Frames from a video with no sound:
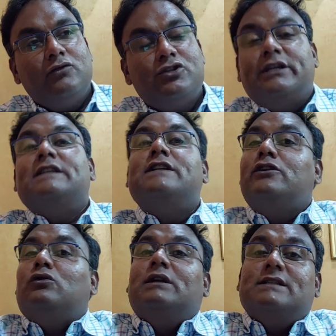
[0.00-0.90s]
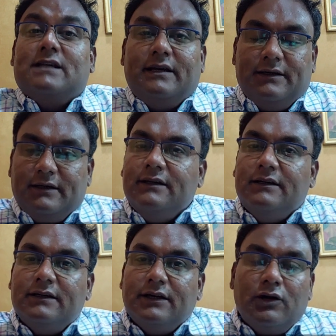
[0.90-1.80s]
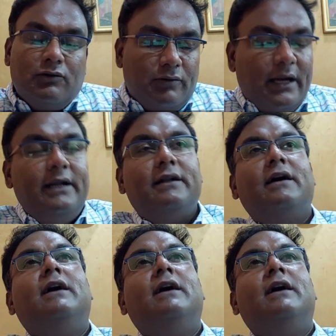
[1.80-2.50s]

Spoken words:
chasing your desire, right?